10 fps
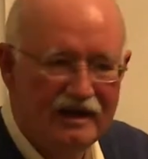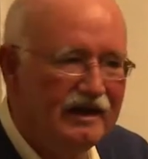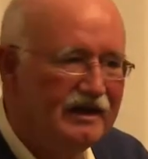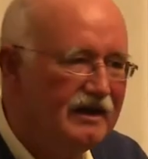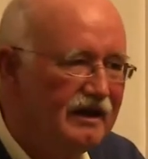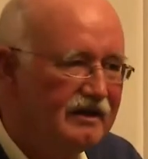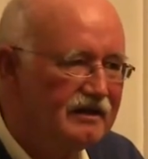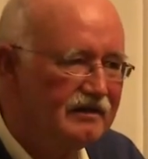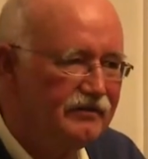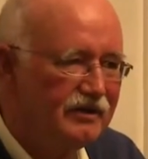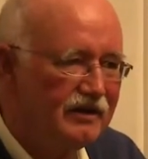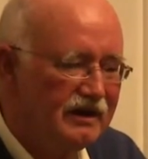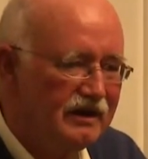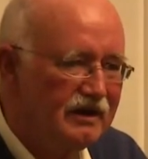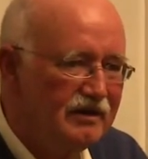And I think for
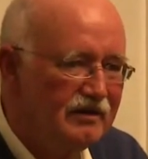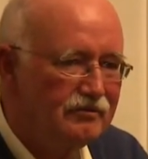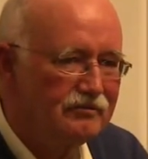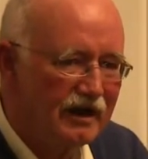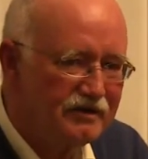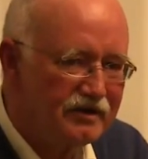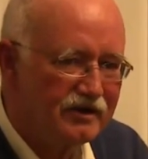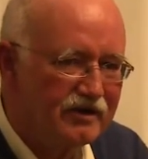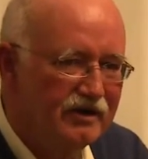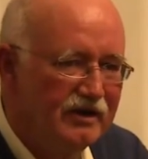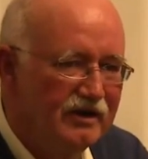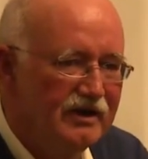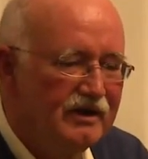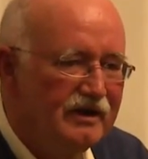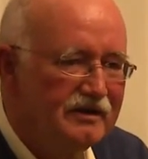any writer,
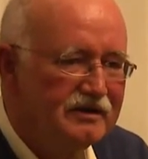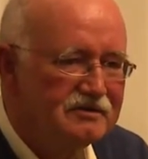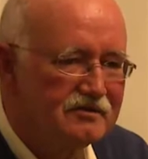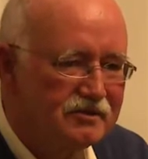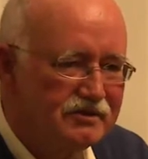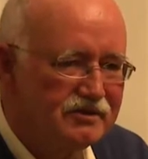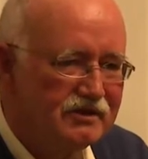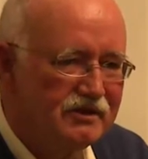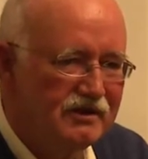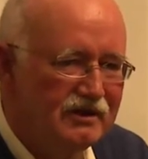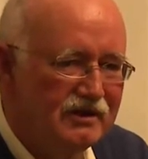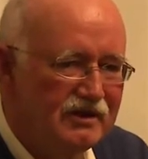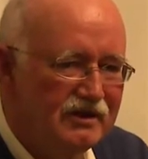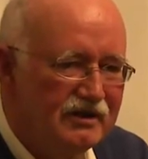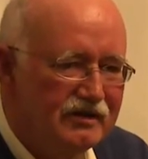it is crucial
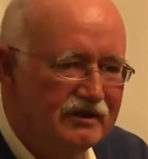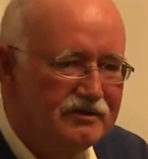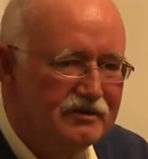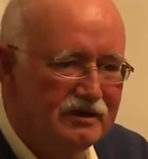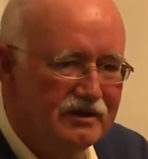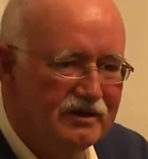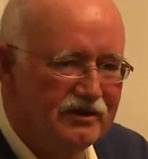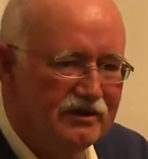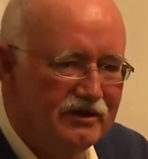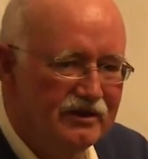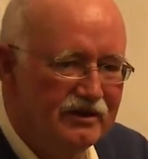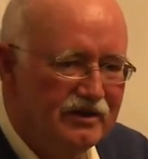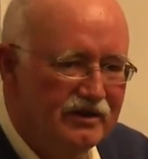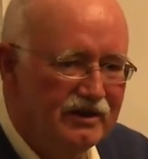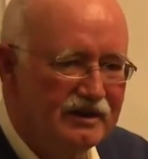that you learn
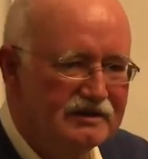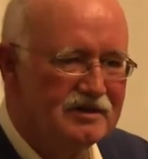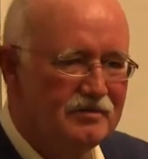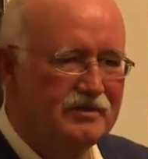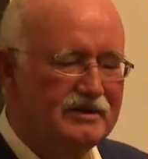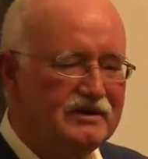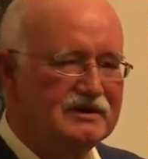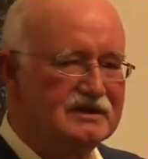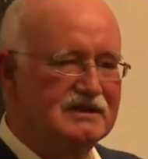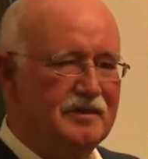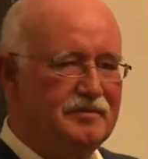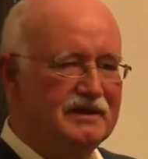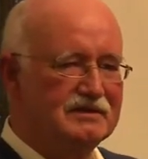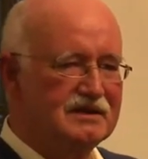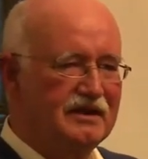at some point to step
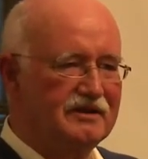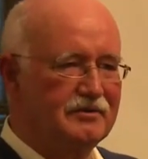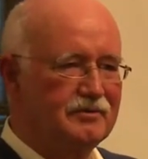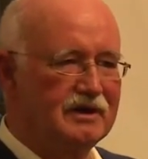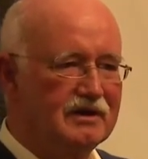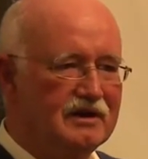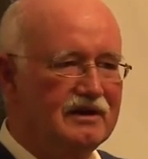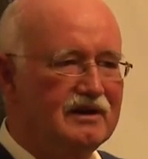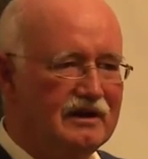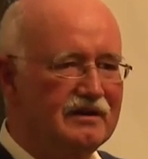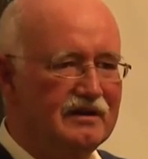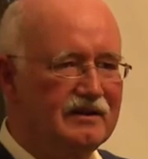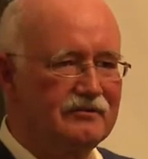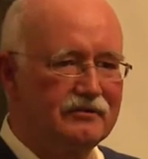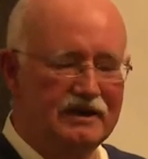outside the work and,
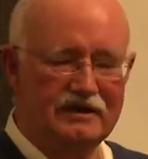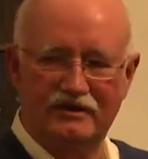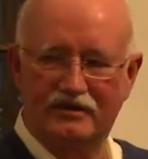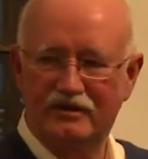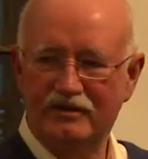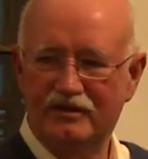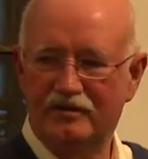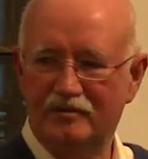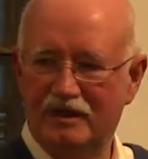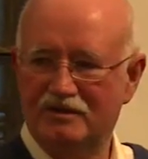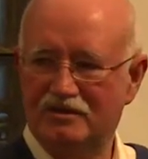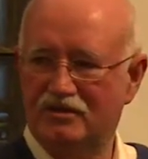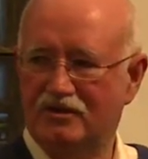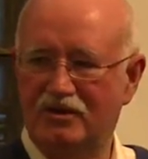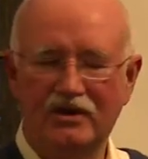and read it to make
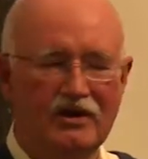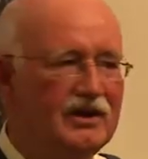sure